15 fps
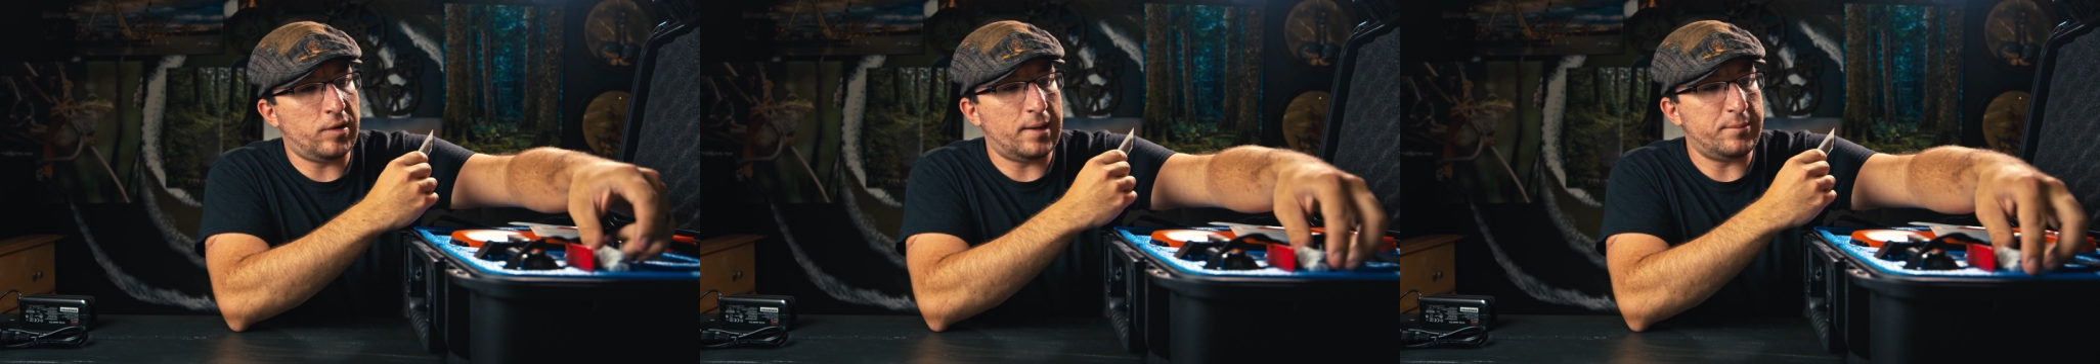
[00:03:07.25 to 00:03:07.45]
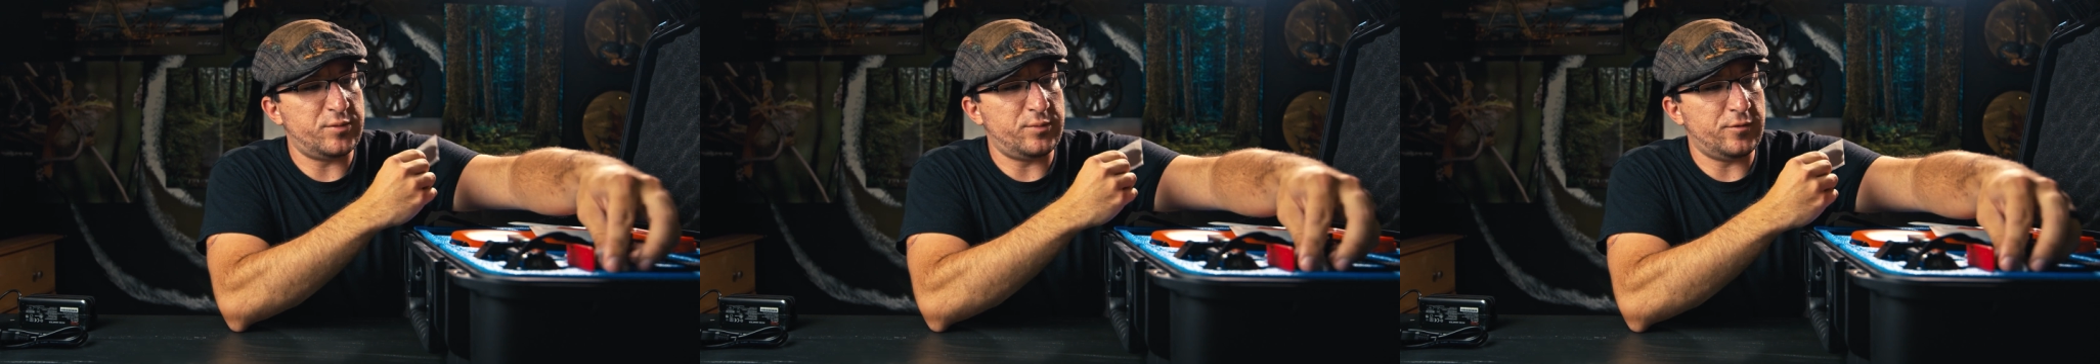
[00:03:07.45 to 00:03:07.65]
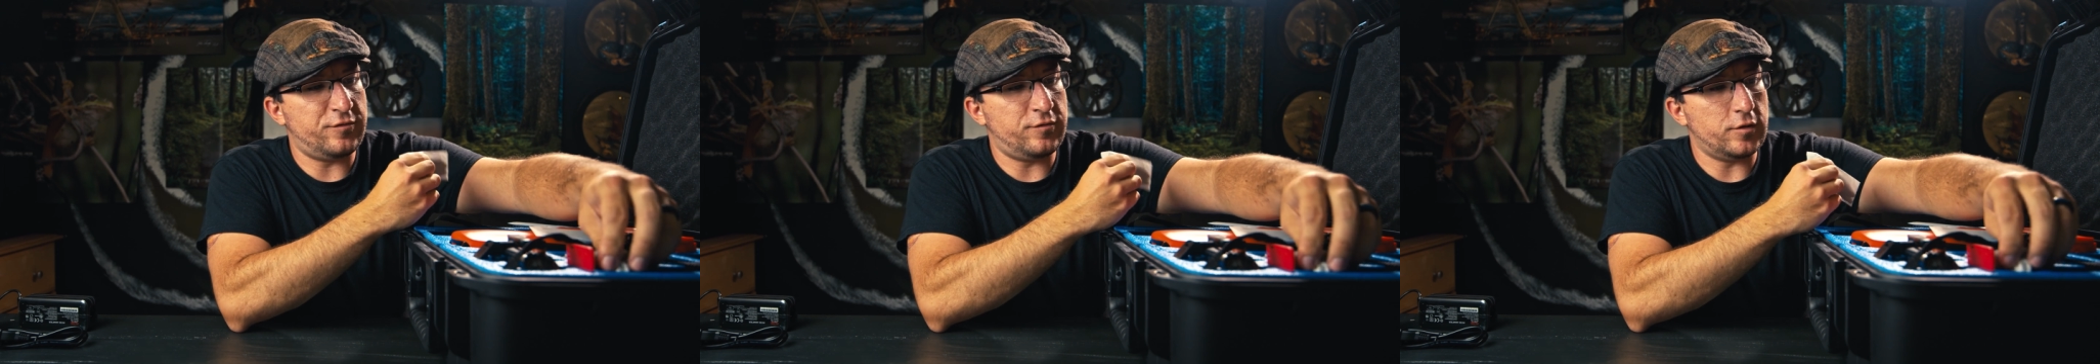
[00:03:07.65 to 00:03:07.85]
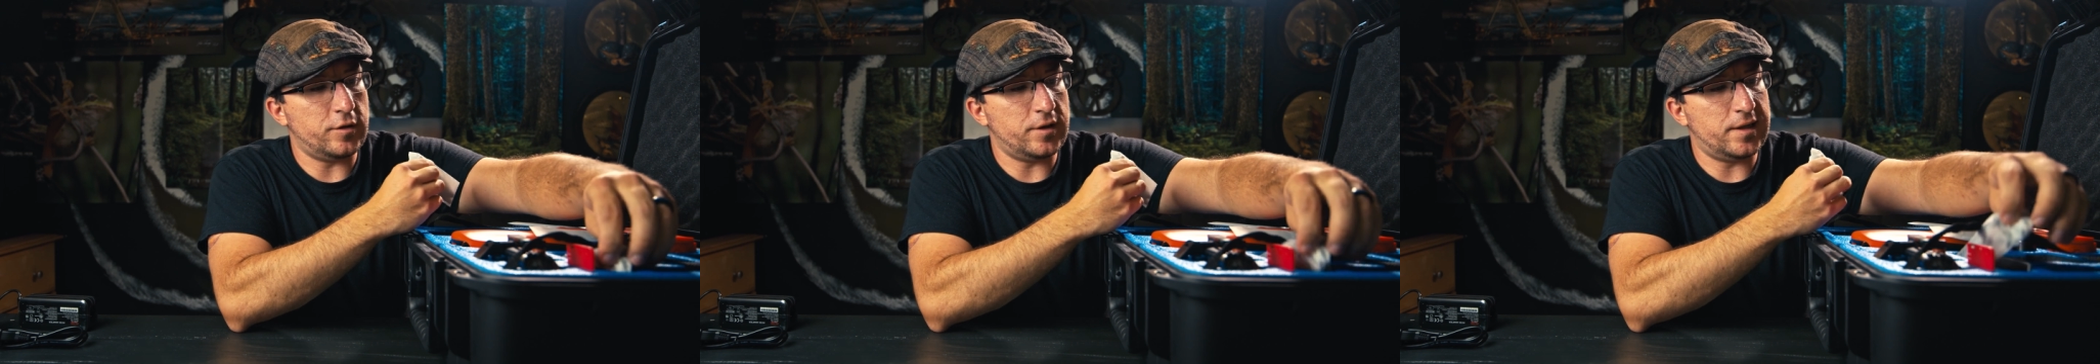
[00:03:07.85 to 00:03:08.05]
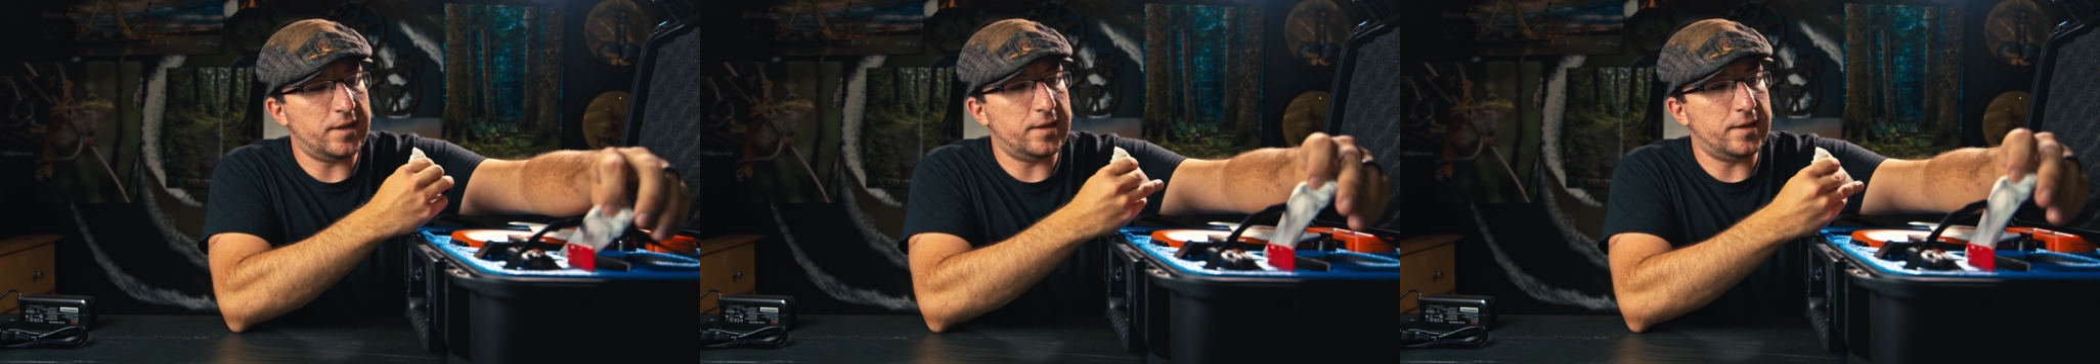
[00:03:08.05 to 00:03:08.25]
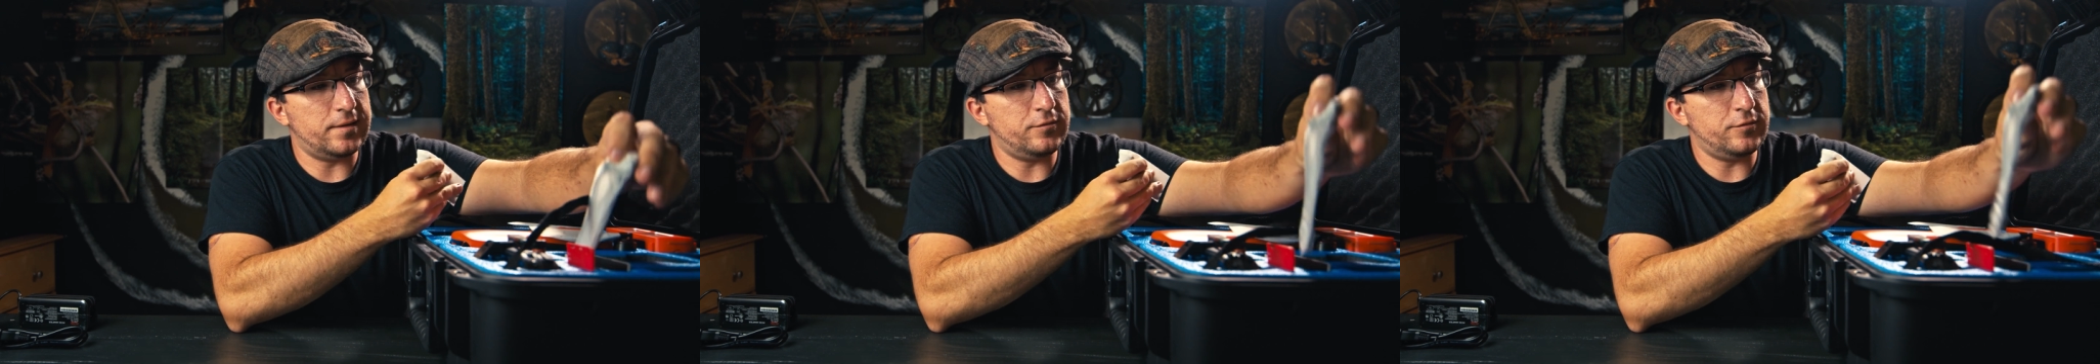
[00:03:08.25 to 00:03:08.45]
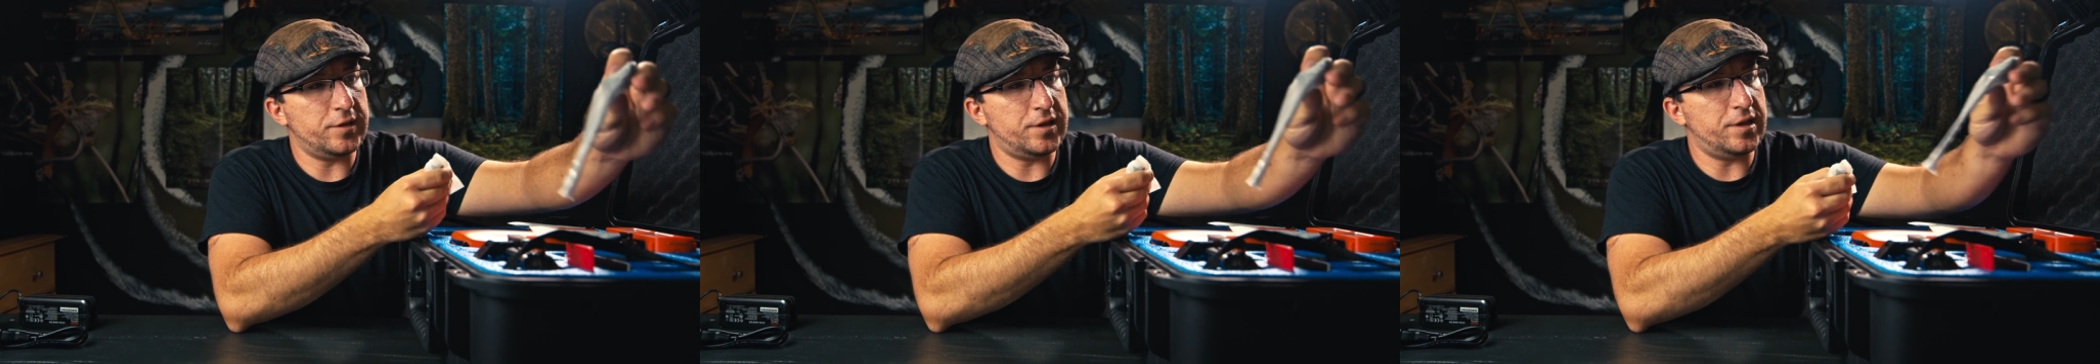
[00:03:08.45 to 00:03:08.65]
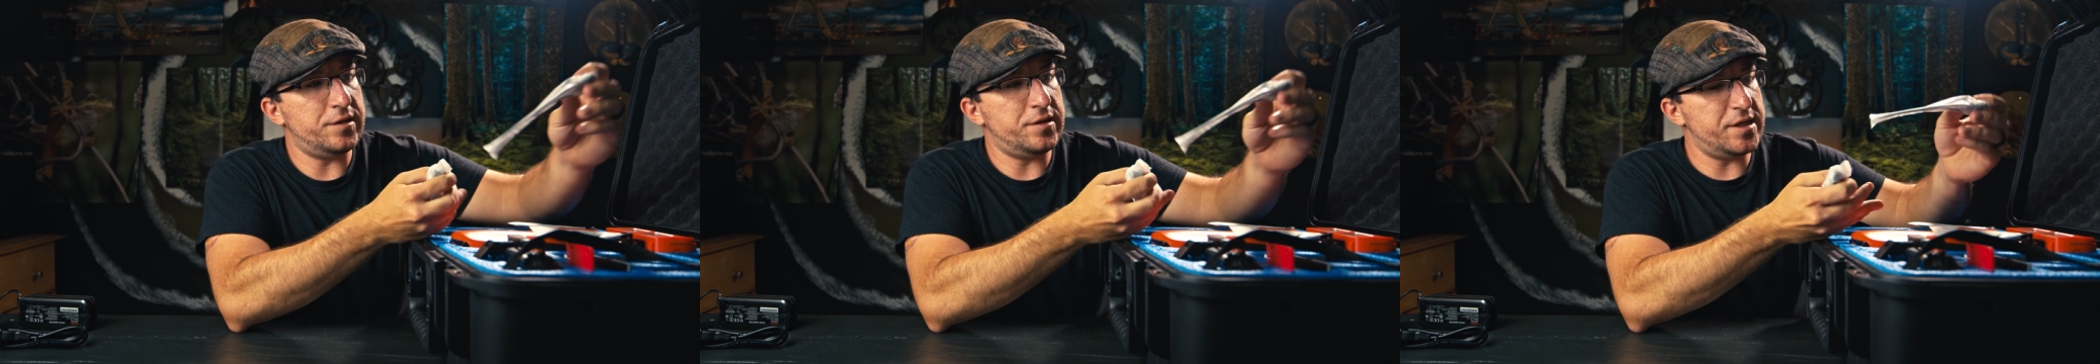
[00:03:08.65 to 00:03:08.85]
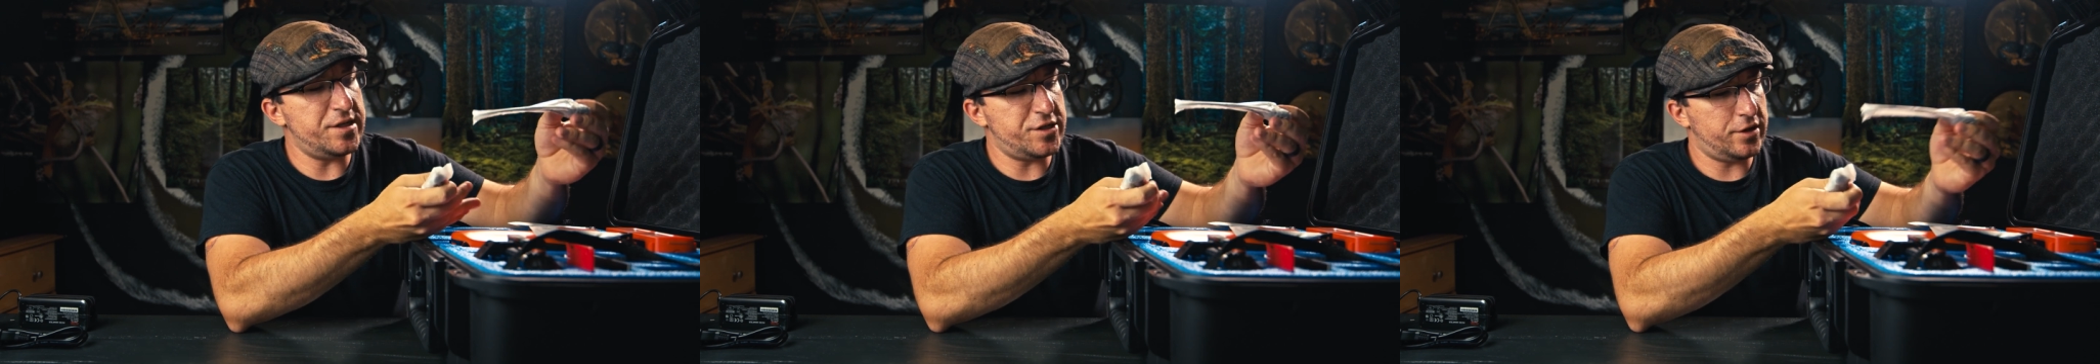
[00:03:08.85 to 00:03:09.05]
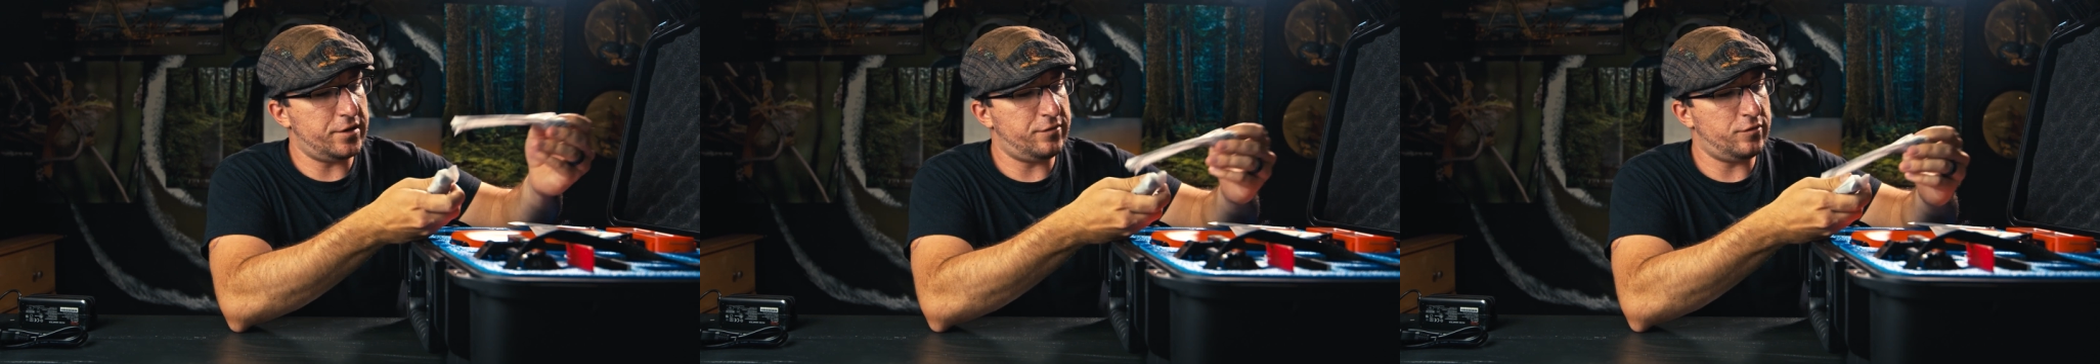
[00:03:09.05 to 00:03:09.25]
props before with the
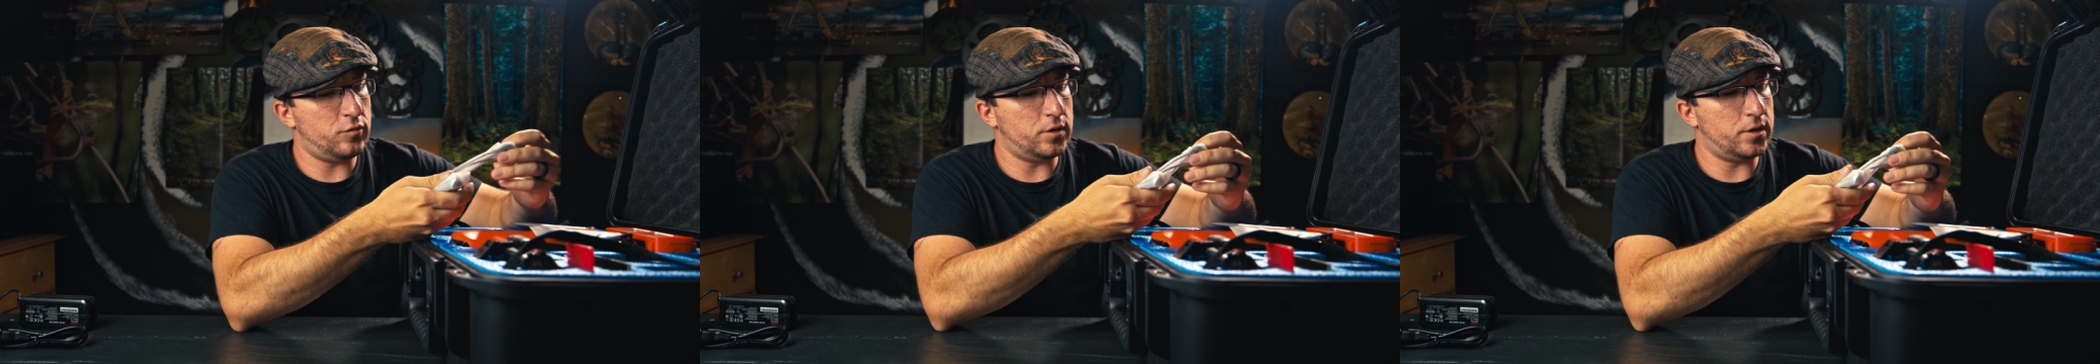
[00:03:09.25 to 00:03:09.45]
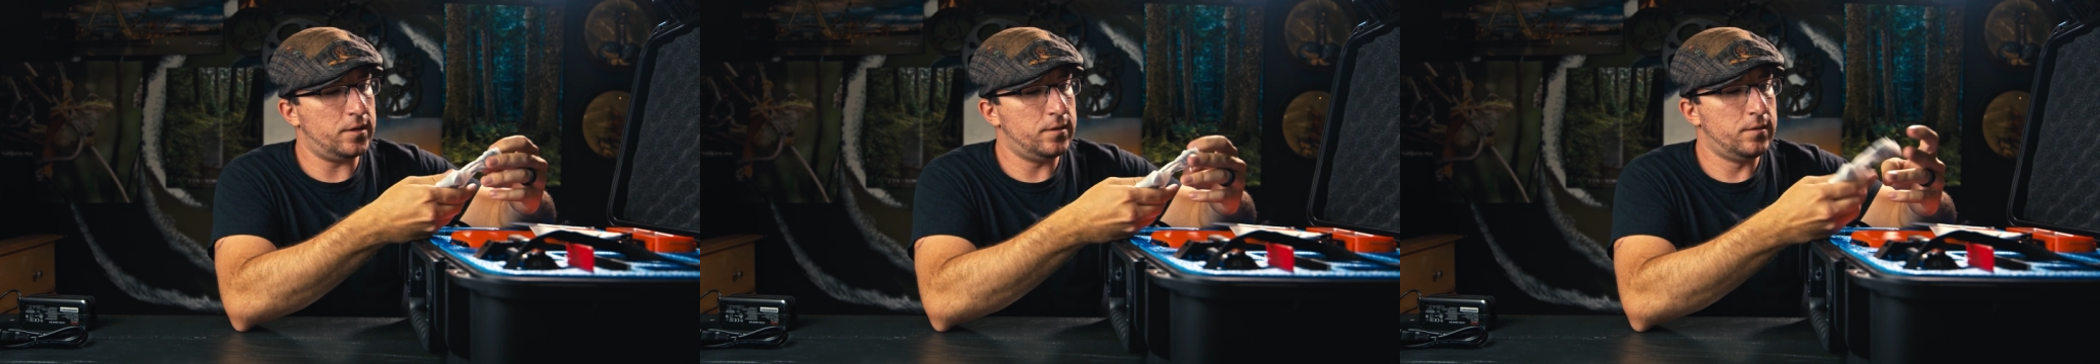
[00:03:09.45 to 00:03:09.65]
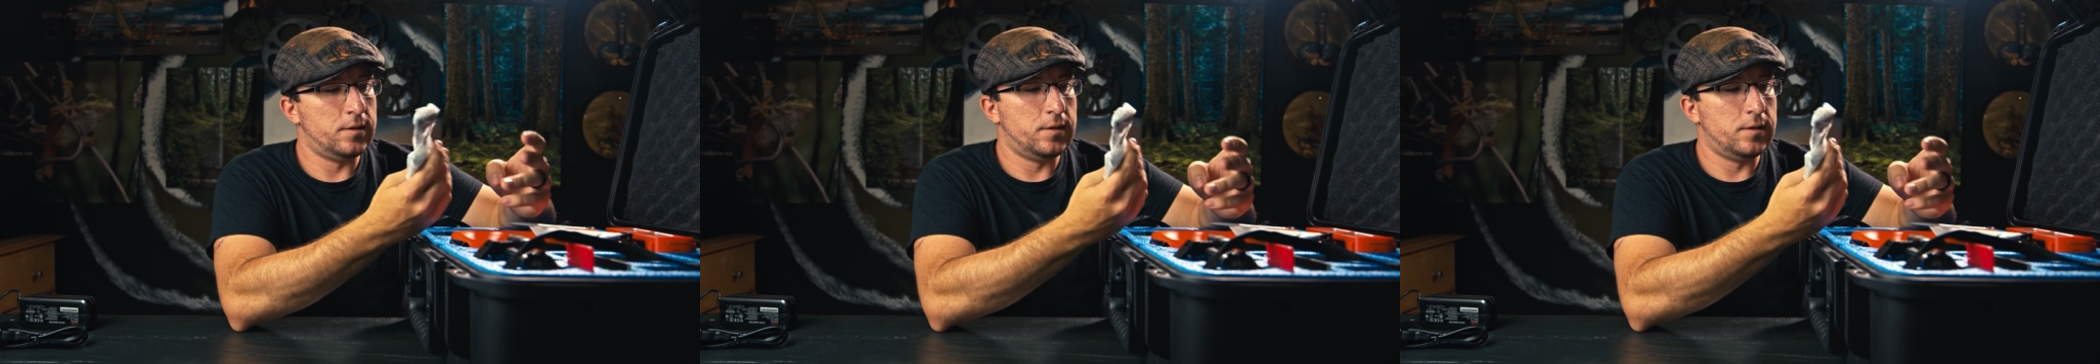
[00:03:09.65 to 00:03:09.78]
DJI 4